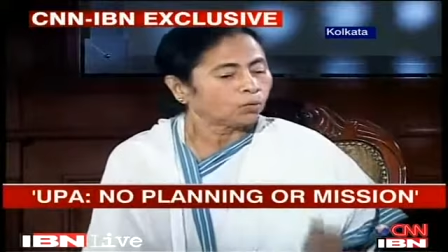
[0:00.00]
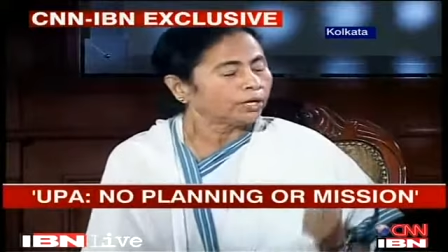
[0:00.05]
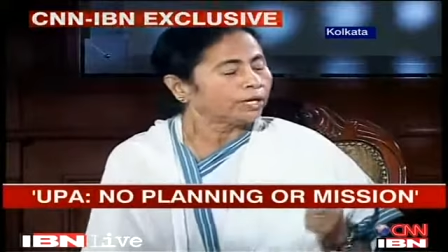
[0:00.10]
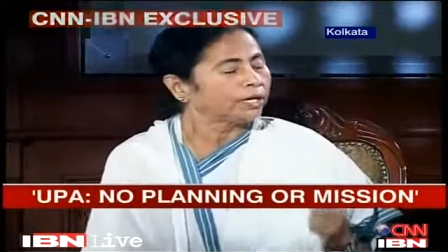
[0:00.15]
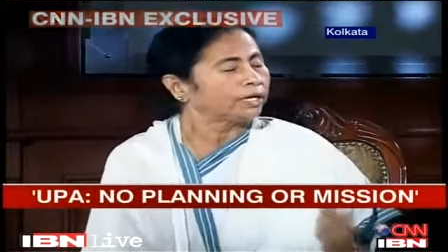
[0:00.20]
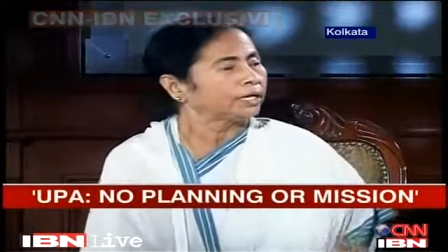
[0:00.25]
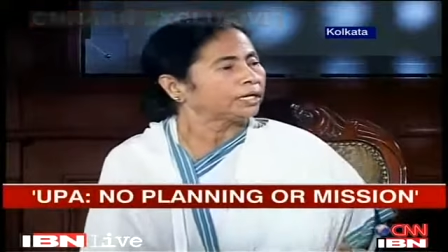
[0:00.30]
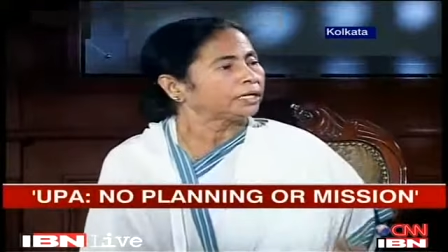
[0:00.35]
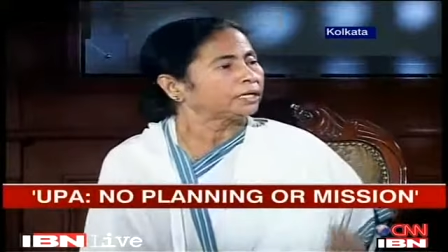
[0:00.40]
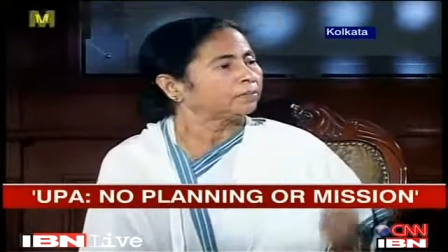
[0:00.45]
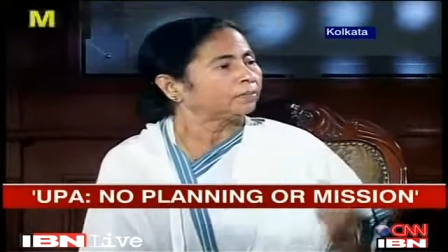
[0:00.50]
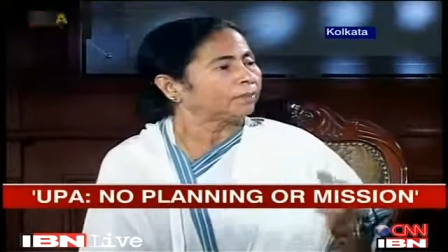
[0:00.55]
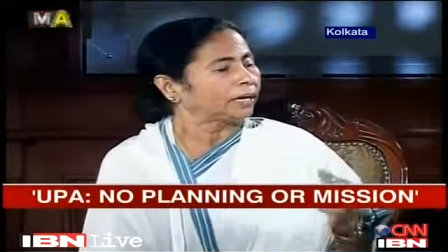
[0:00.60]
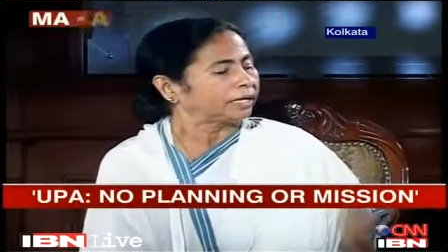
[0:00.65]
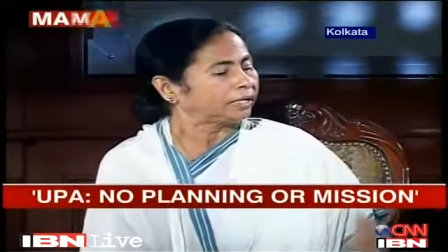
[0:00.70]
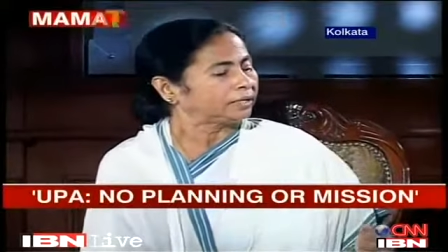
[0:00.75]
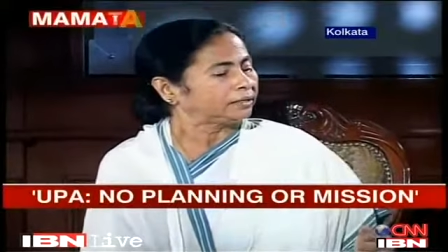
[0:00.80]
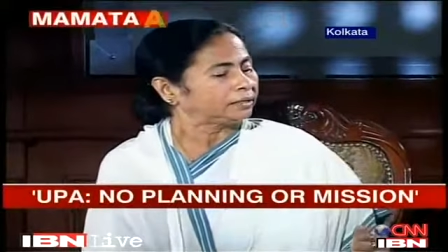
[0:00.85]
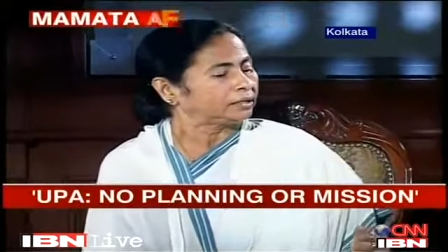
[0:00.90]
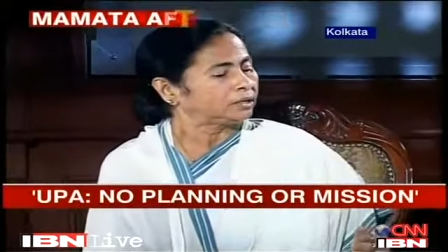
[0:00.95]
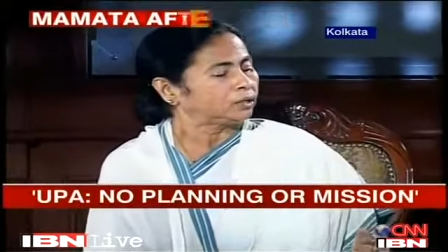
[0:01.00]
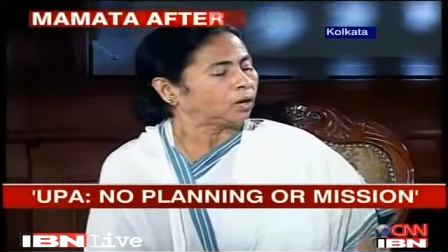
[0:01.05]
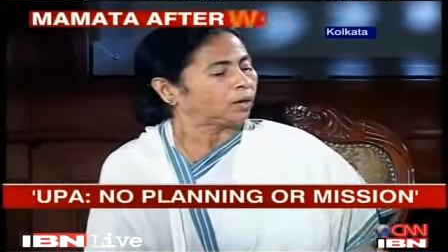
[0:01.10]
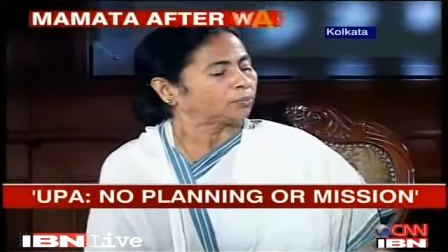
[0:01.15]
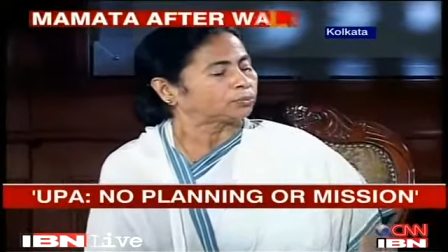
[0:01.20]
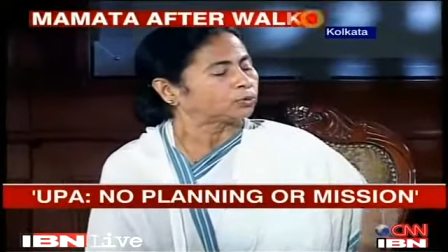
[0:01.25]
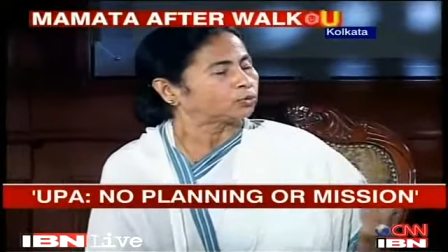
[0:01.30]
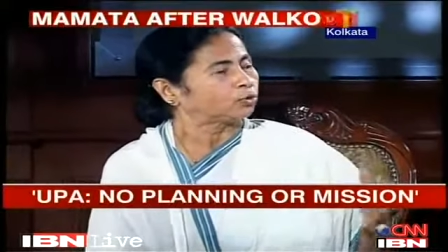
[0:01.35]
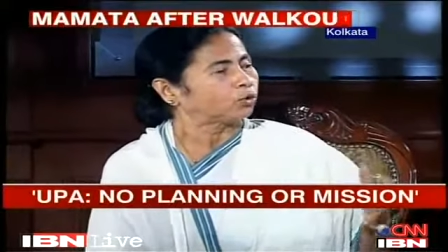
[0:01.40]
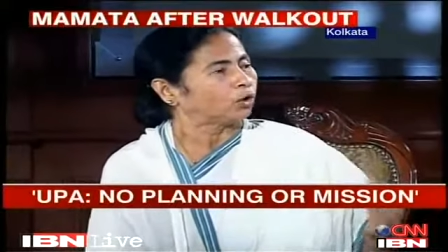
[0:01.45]
we need money, you
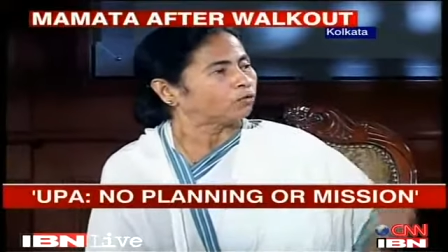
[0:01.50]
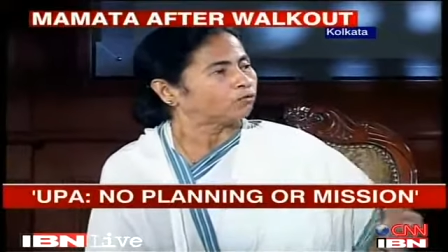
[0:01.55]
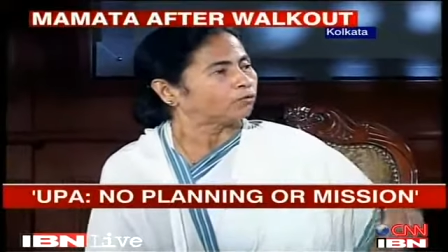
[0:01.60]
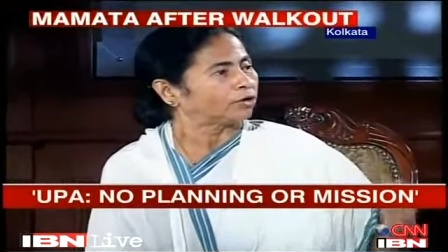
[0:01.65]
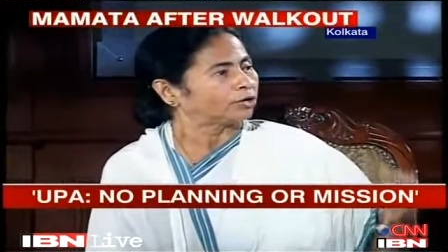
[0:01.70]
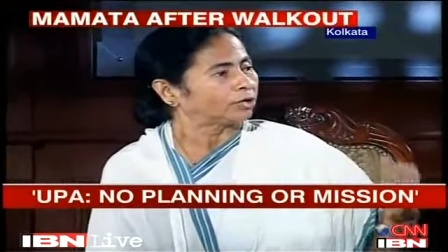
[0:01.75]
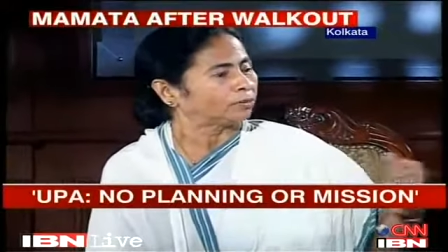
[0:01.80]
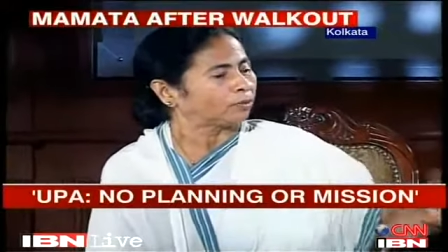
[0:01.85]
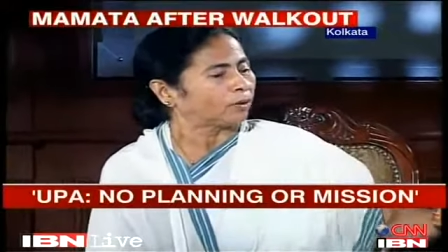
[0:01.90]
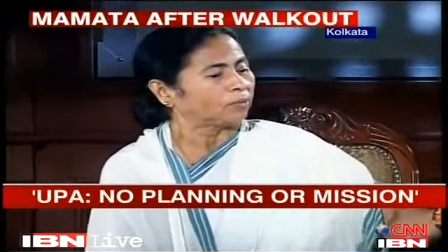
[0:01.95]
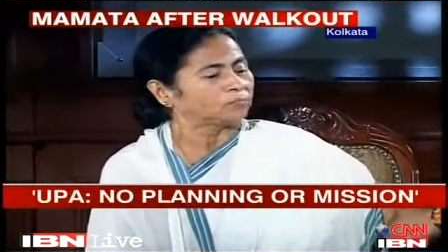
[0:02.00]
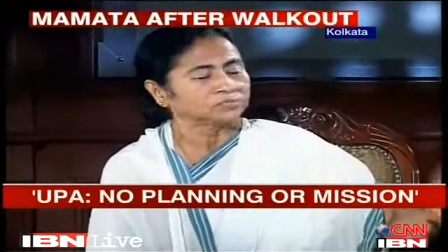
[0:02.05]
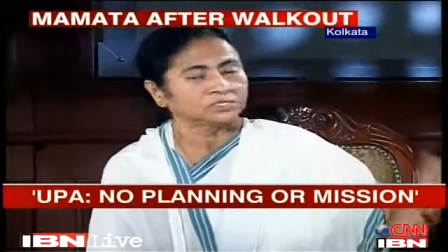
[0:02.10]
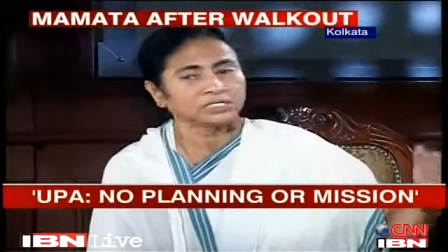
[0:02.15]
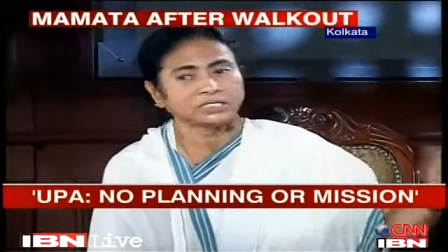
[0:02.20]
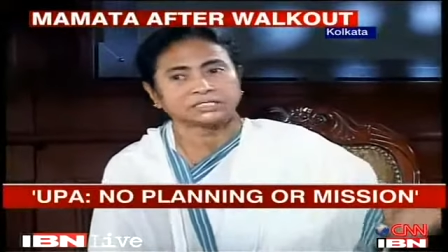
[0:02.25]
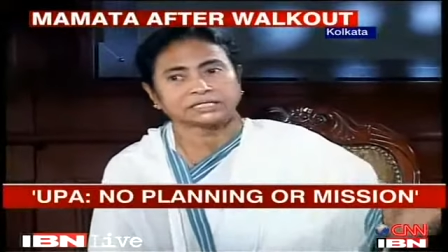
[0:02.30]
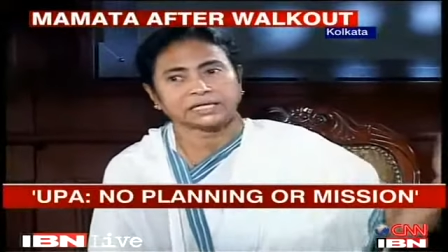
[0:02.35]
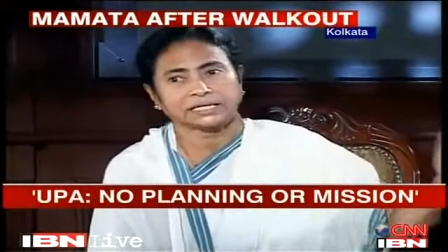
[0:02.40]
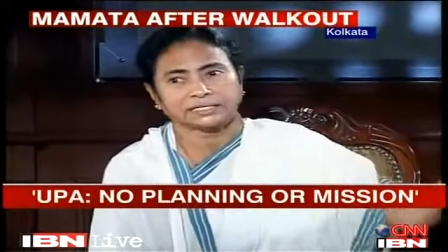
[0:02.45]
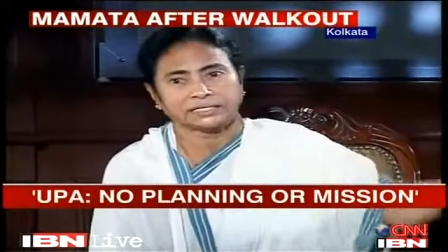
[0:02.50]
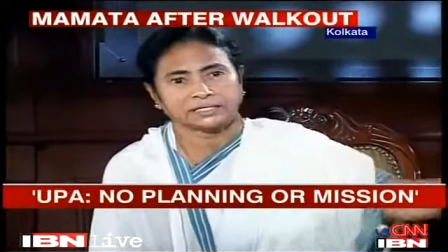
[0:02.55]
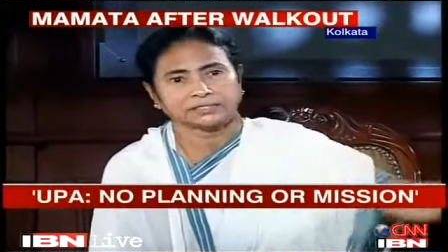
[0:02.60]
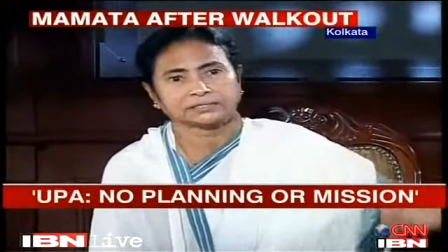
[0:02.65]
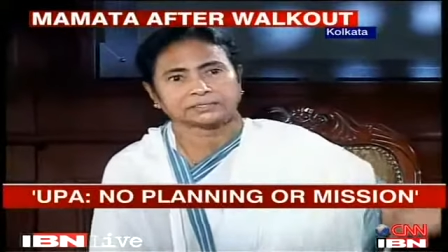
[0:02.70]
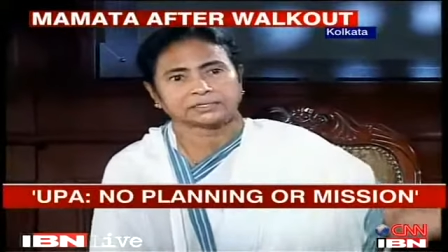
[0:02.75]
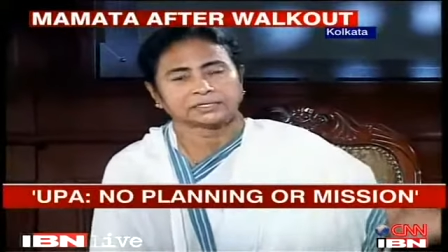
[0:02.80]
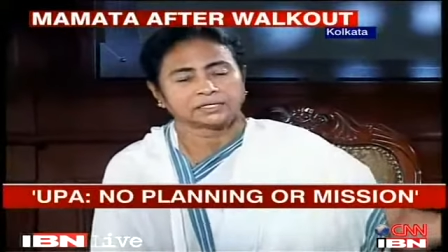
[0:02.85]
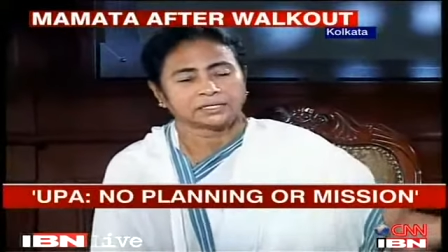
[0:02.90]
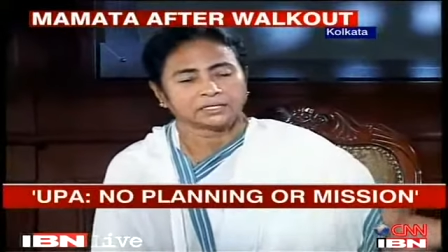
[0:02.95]
have to go for reform this and
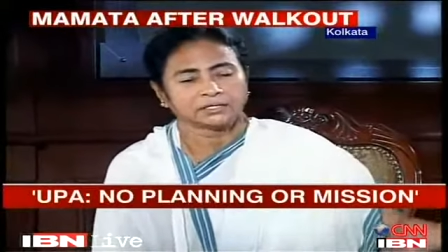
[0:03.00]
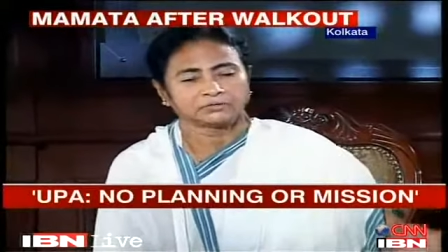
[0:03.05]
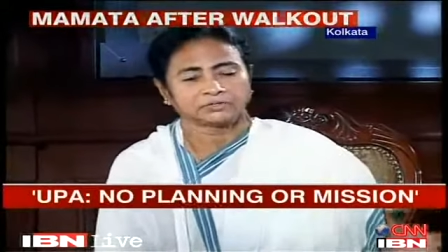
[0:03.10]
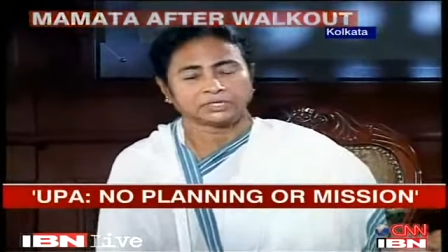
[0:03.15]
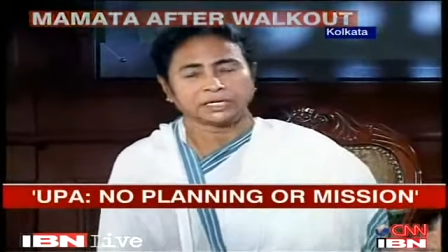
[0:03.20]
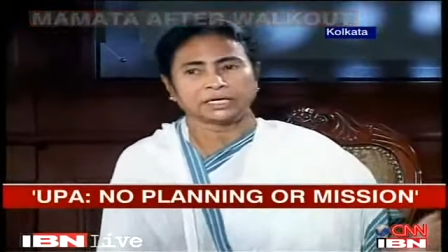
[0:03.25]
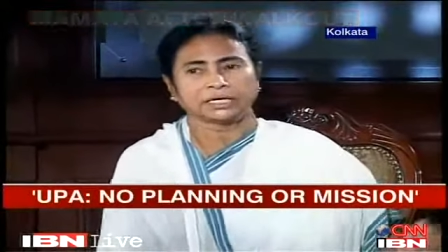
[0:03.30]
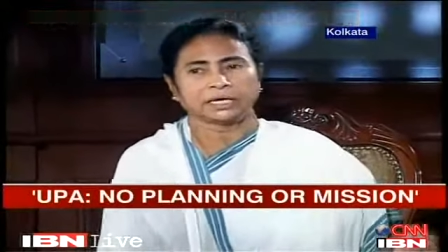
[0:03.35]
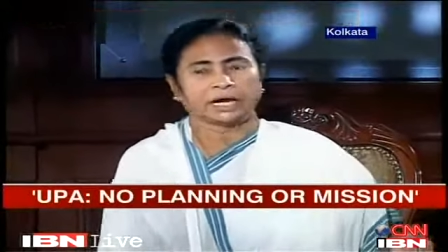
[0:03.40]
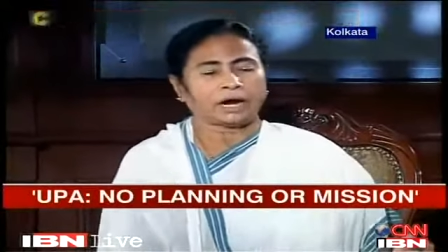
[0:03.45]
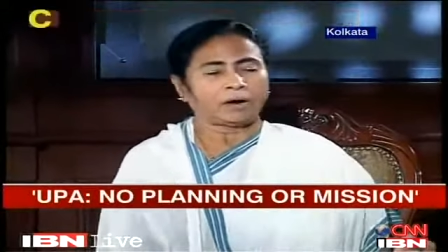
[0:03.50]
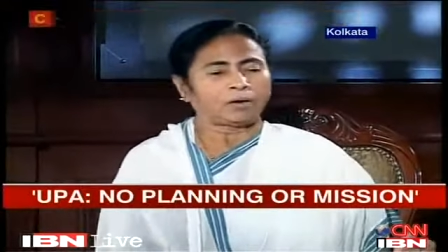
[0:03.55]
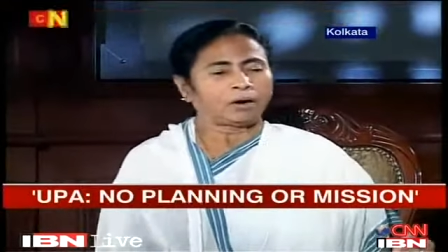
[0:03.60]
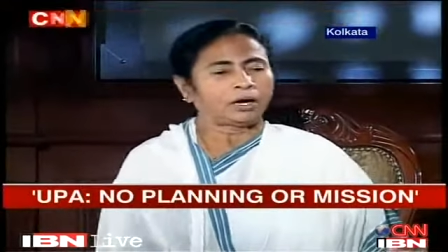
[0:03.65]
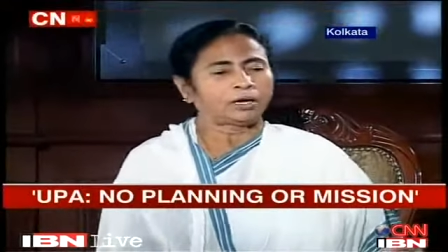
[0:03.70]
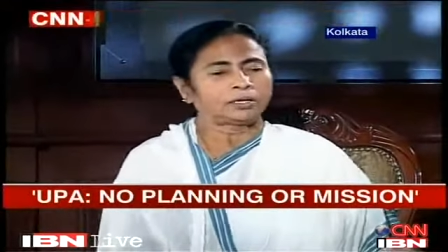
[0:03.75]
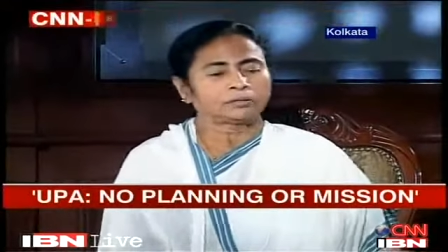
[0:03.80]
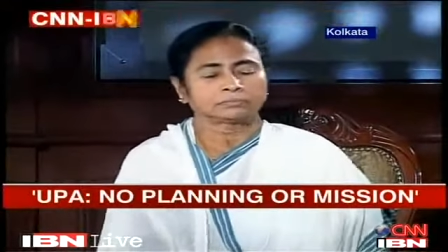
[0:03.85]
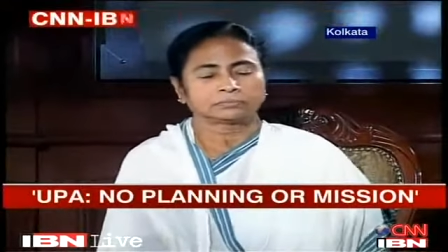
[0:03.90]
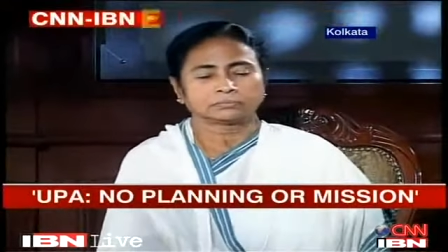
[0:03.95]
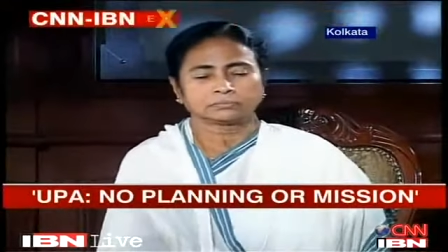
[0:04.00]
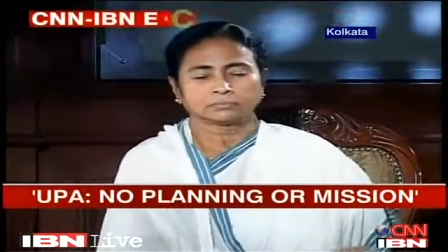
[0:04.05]
this. Then our